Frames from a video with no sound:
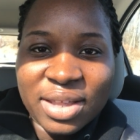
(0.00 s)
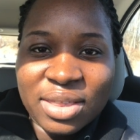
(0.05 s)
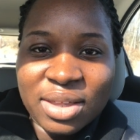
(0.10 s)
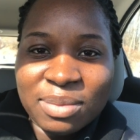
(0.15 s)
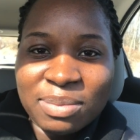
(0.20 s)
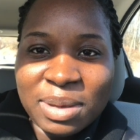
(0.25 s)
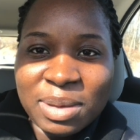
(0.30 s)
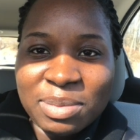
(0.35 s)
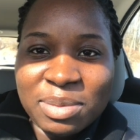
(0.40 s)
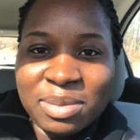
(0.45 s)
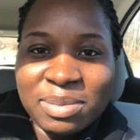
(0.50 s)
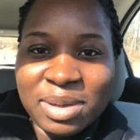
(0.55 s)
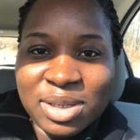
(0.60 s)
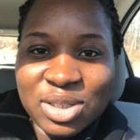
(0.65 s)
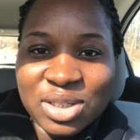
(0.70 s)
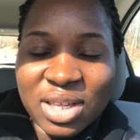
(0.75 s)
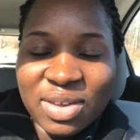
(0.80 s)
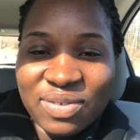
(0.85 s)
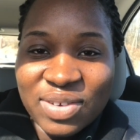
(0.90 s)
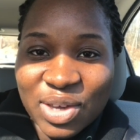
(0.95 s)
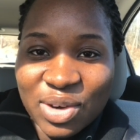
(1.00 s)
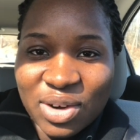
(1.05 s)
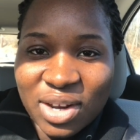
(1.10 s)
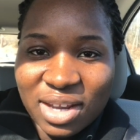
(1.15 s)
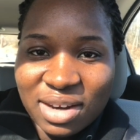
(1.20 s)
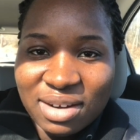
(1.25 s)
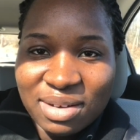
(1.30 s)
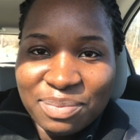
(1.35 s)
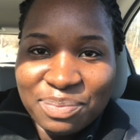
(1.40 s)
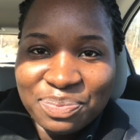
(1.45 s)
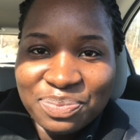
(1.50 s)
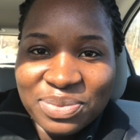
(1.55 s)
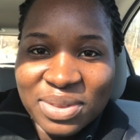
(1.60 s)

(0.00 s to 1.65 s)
think people mostly voted